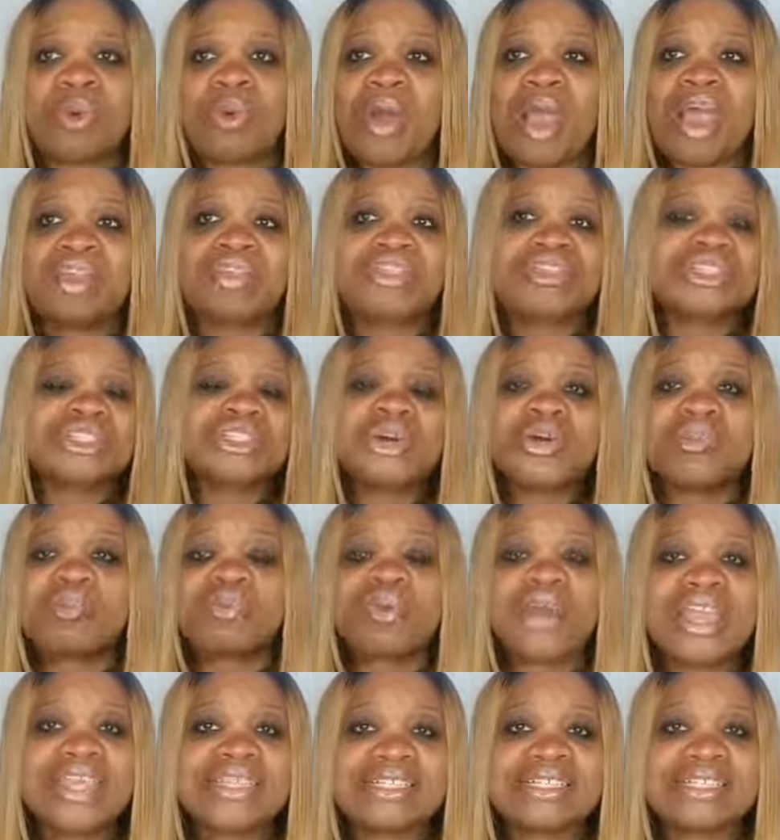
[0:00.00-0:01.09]
Why are you still
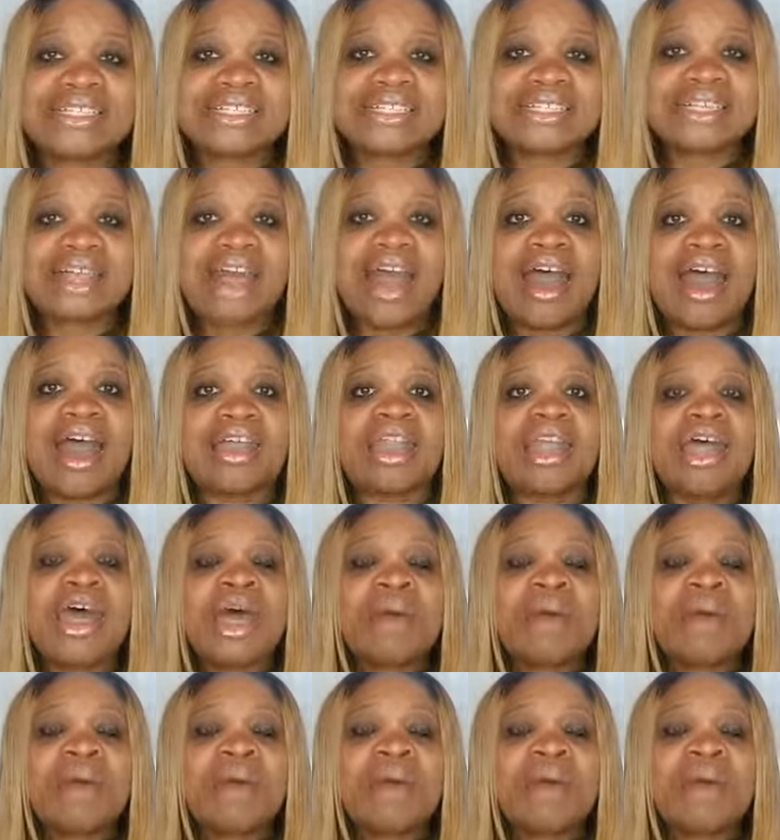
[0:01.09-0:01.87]
praising this God?"